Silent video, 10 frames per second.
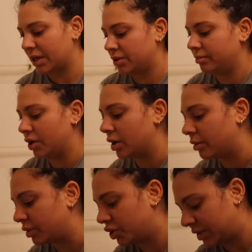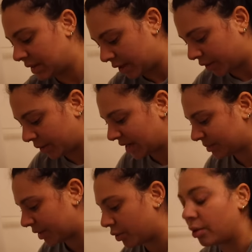I, you know, was just telling you guys
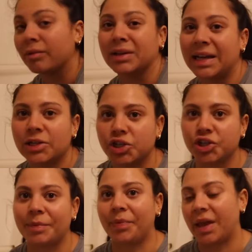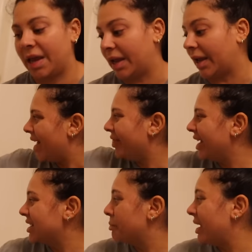about the whole relationship thing and
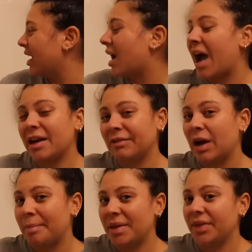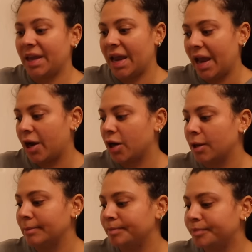things being kind of up in the
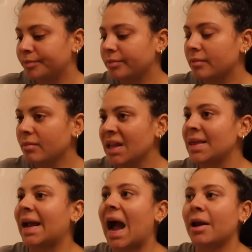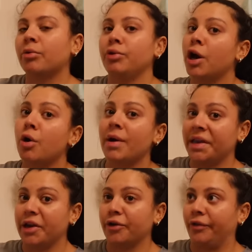air, like I don't know a
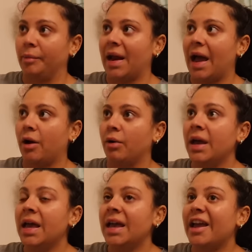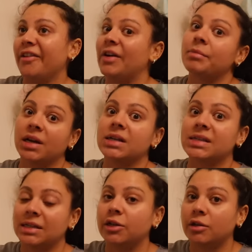year from now if I'm gonna
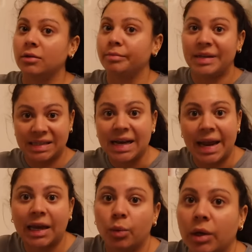still be staying in